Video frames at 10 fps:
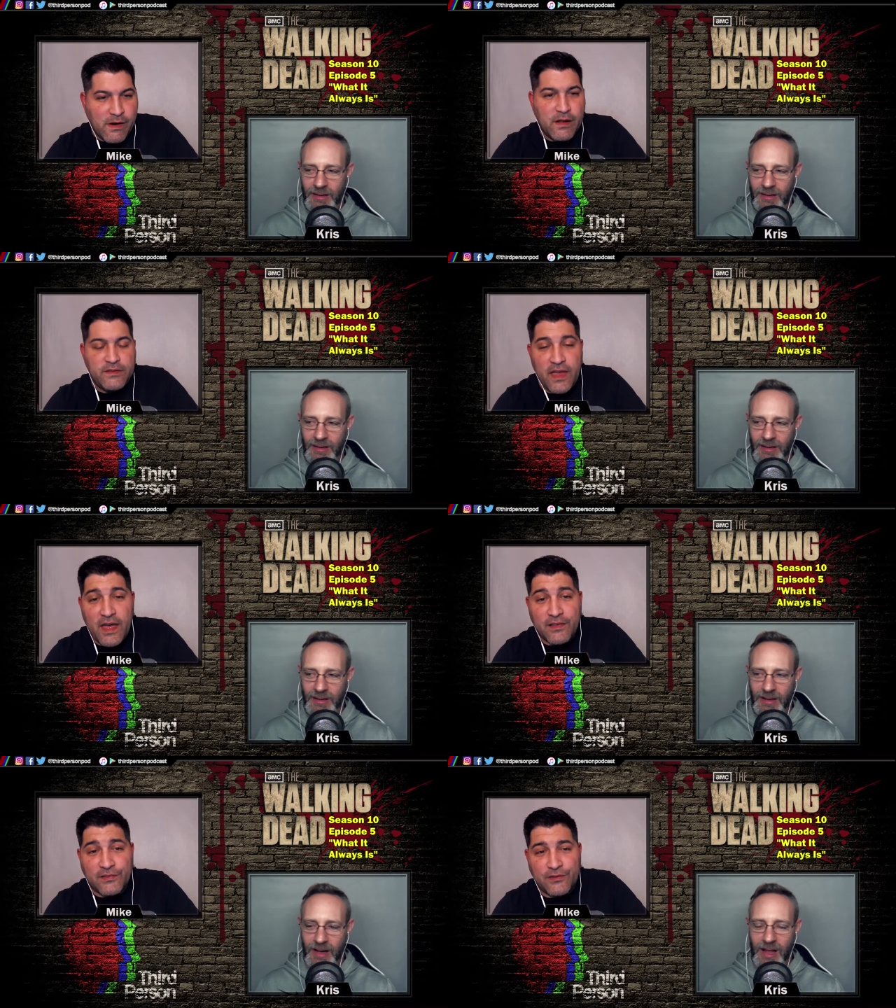
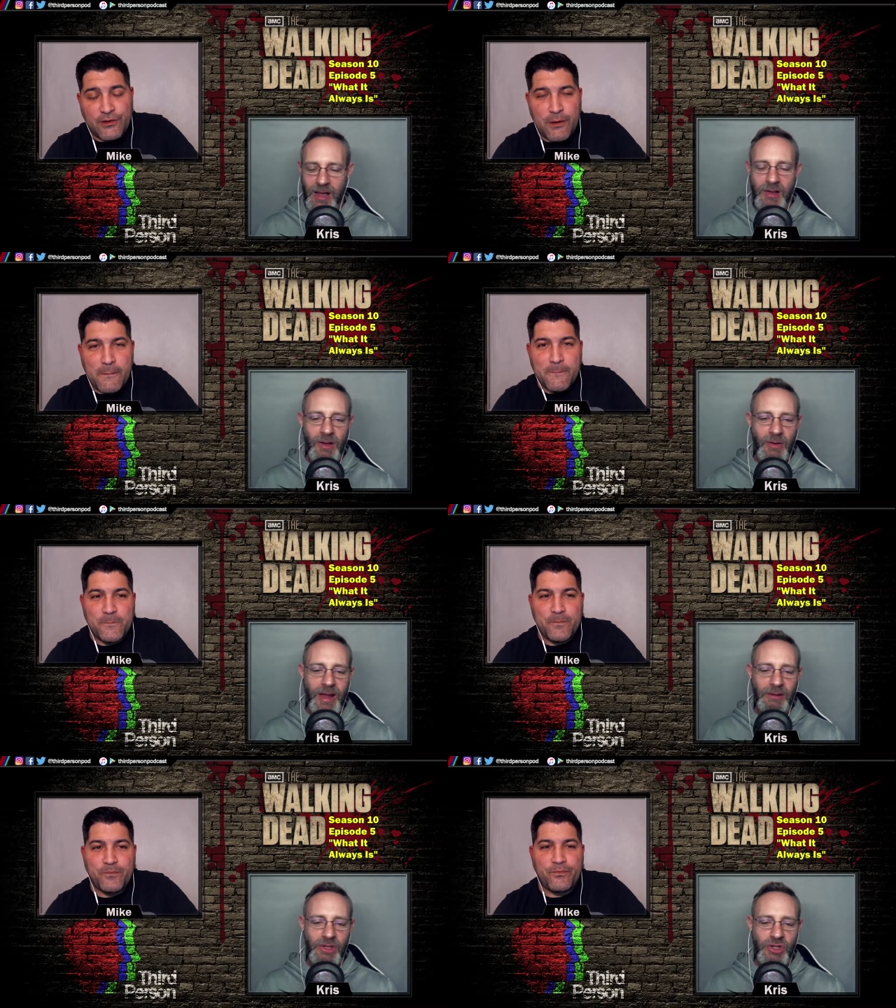Speaker 1: Yes. So
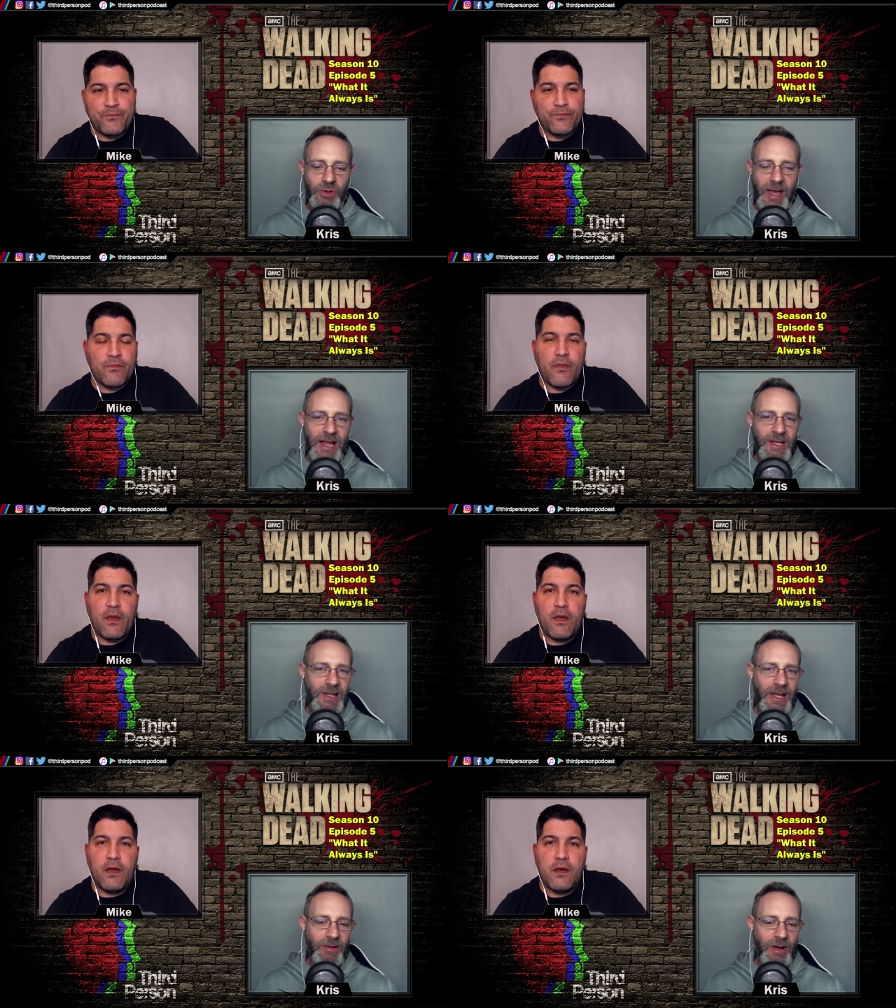now, did you catch
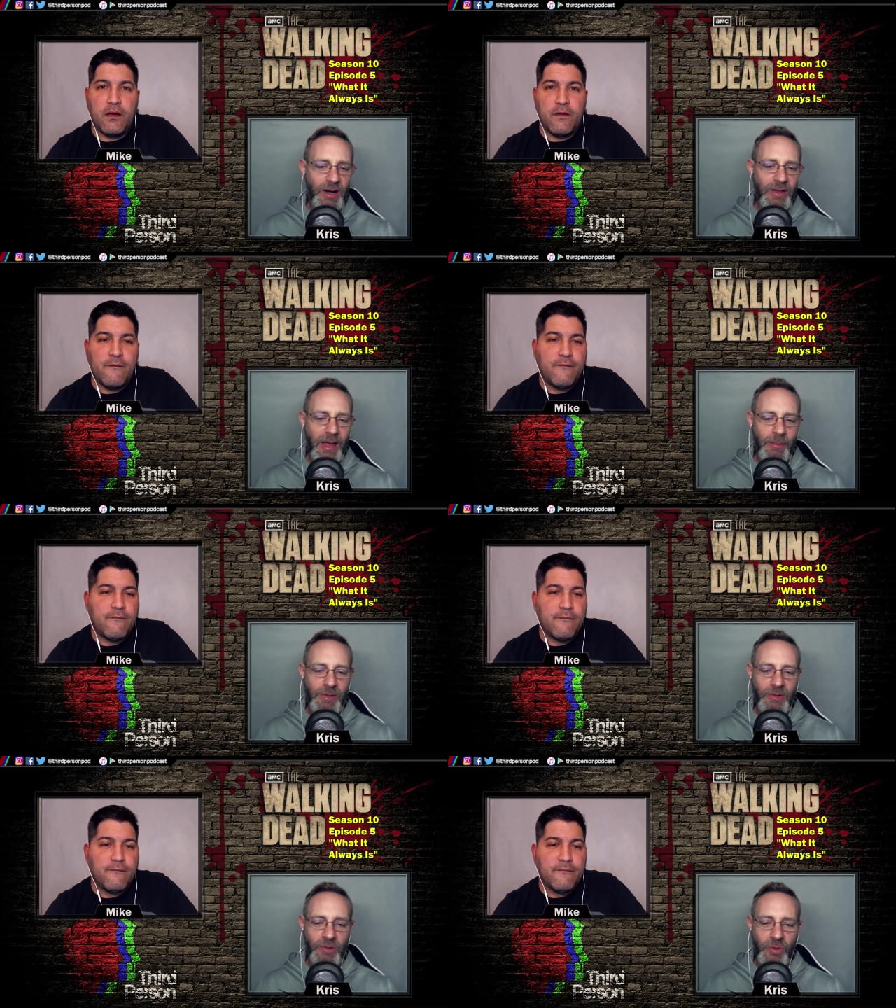later on in the
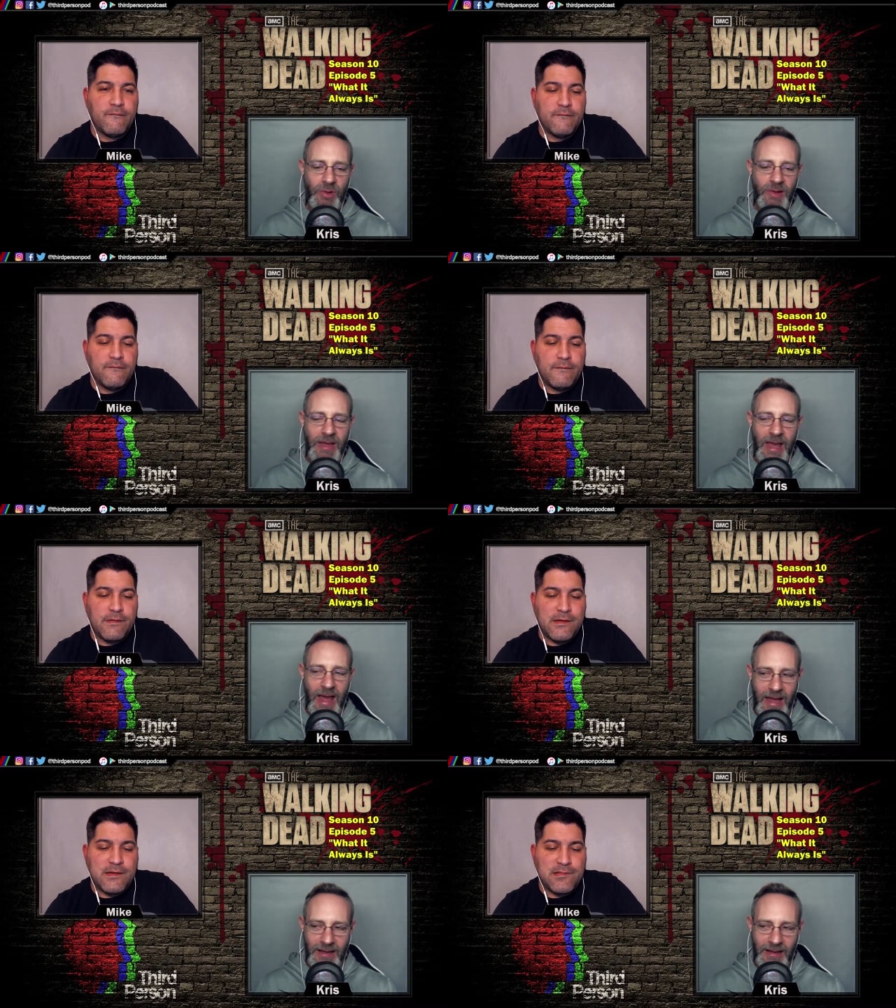episode, towards the
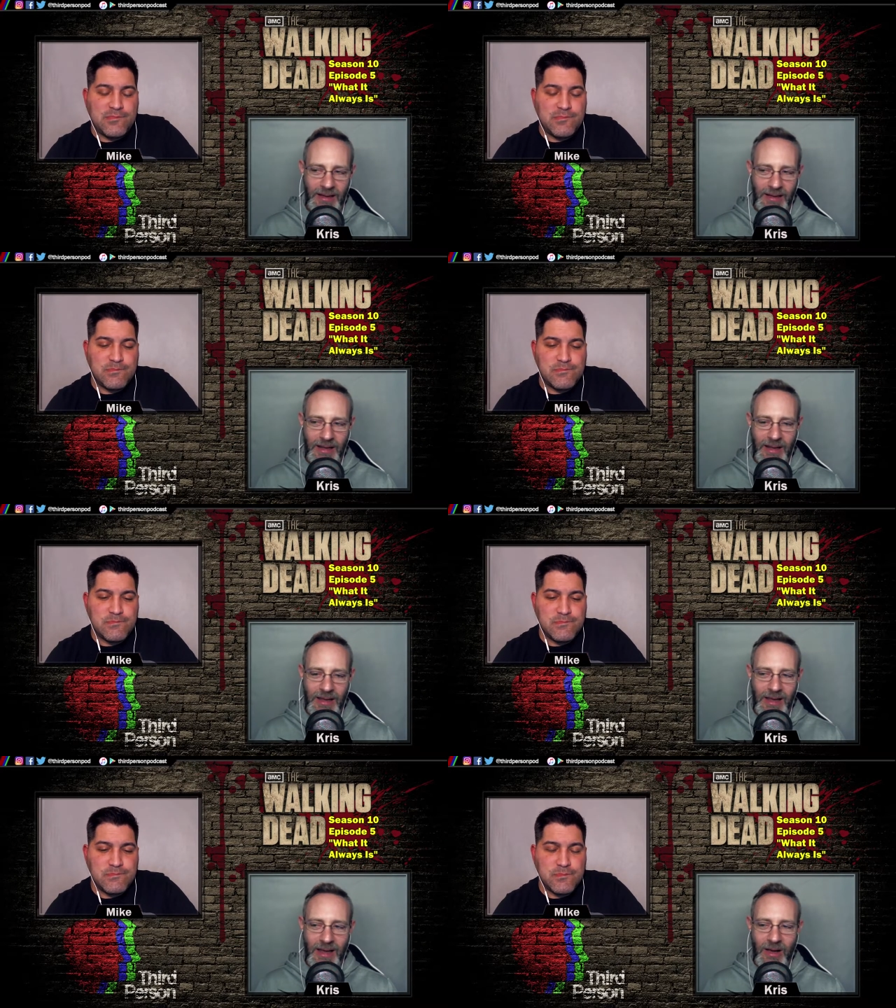end,
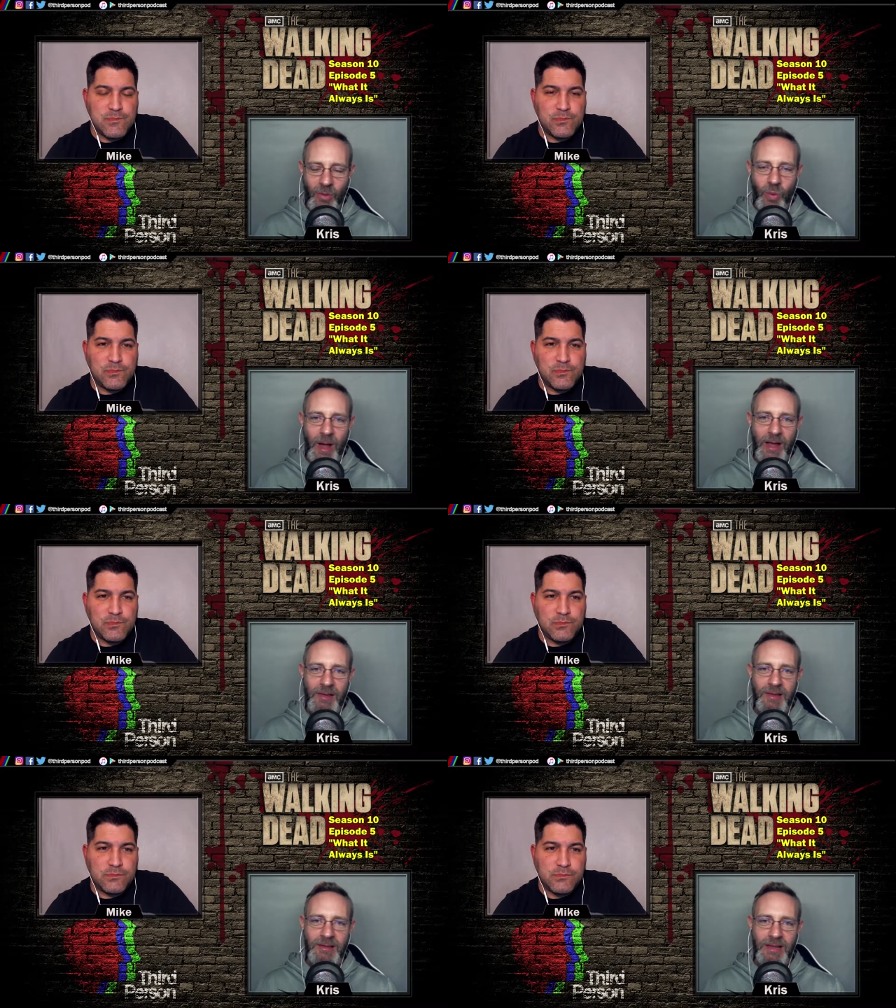when
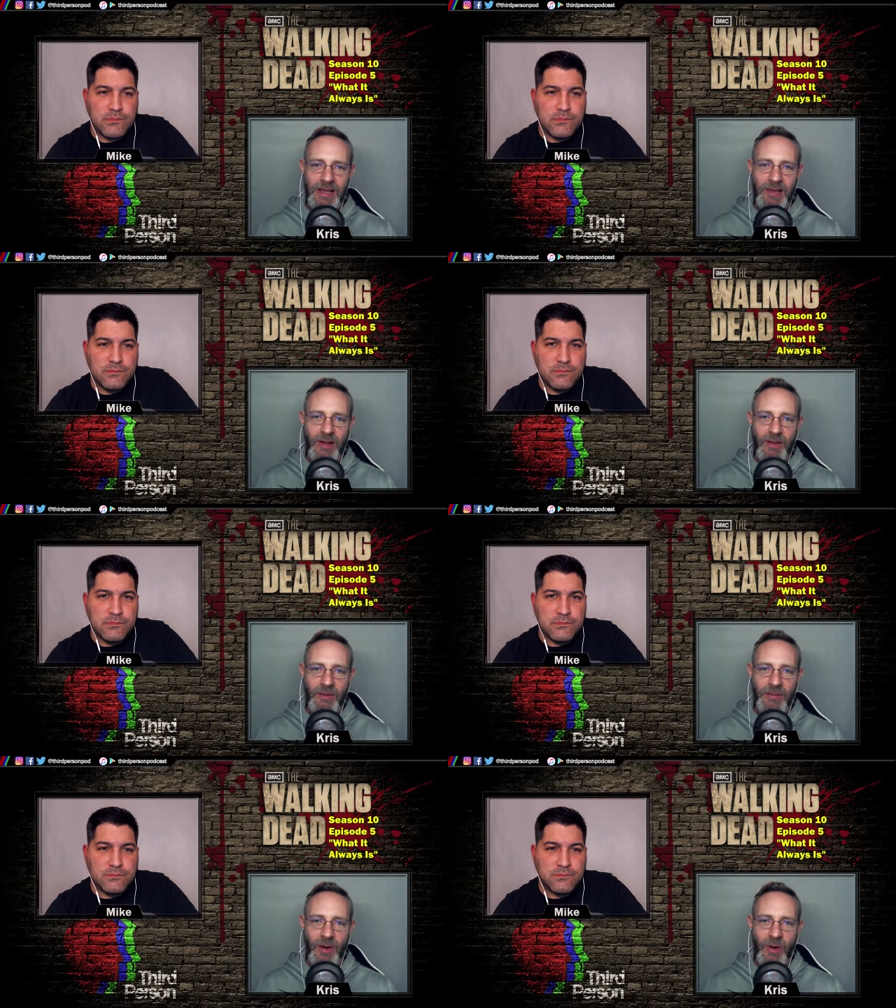Siddiq is on the
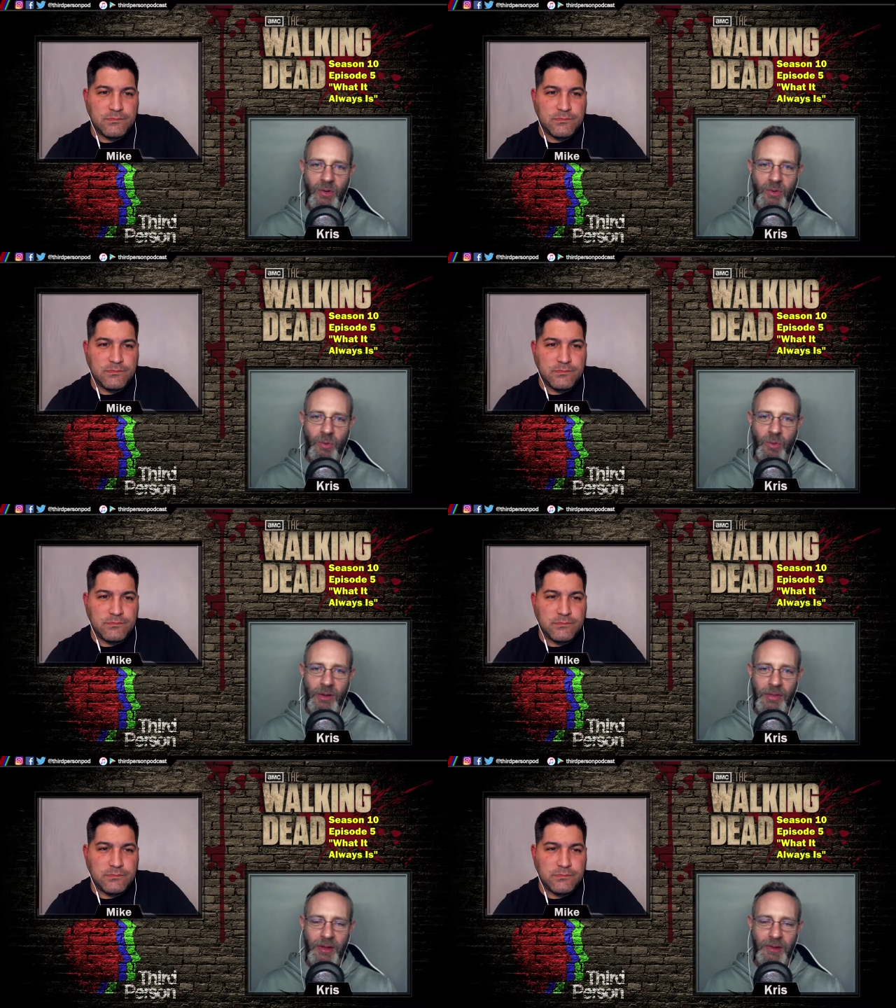phone
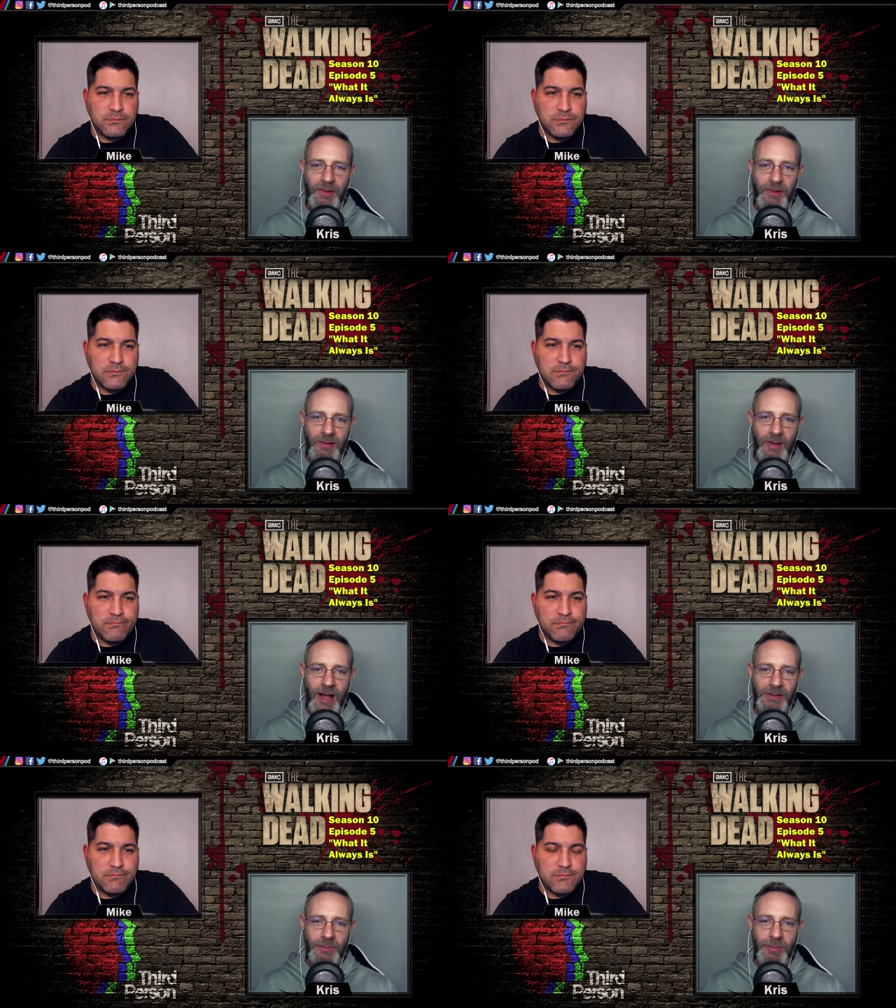with his
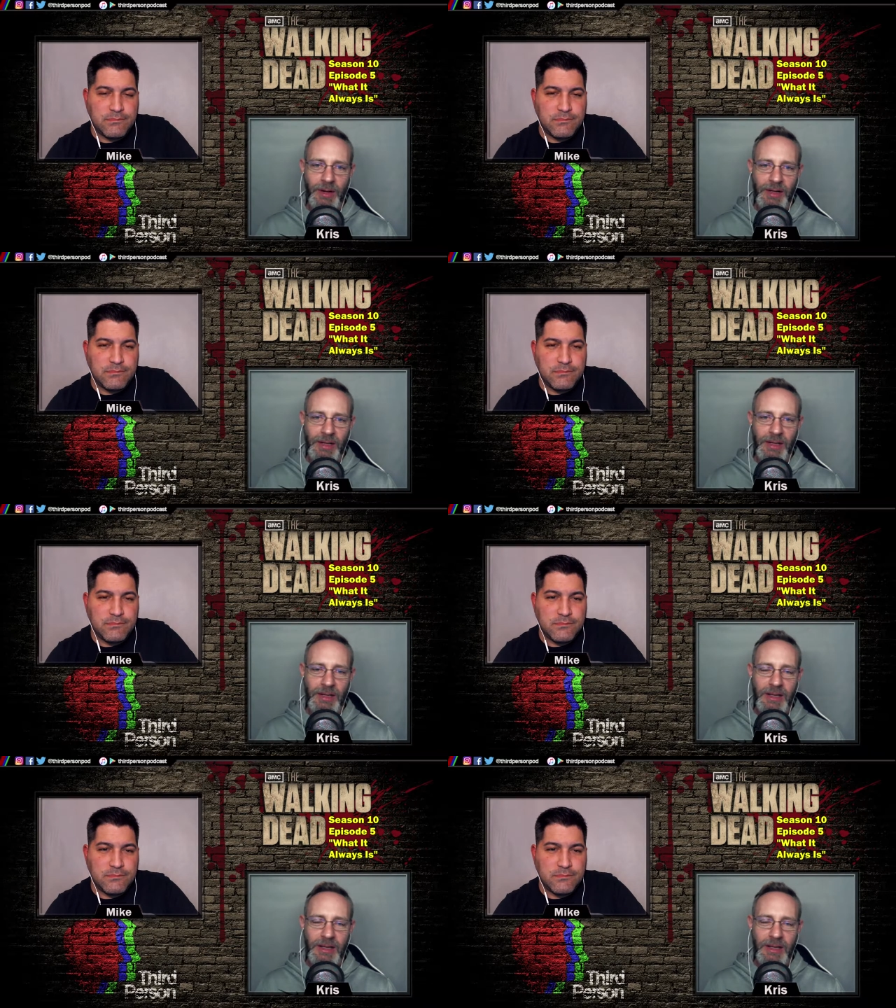doctor buddy?